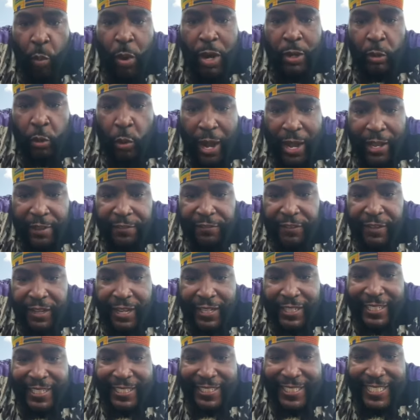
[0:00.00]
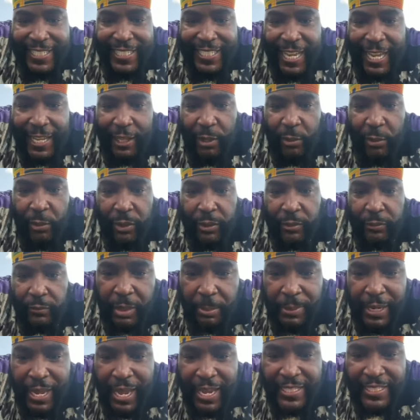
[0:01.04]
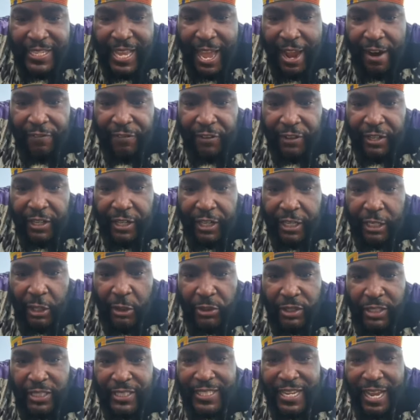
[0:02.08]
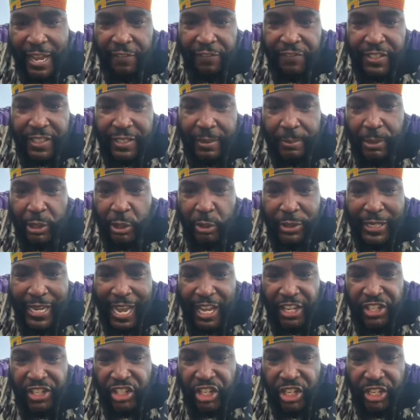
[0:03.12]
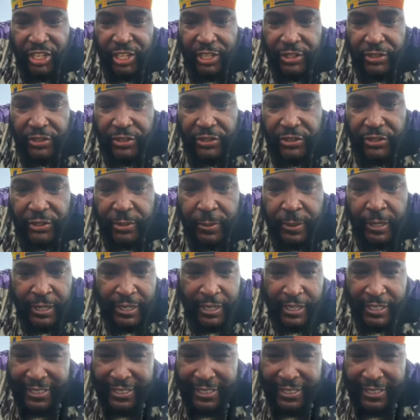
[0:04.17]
One wifey. I need the second one. She's some nice African clothes. It's time for some new dashikis.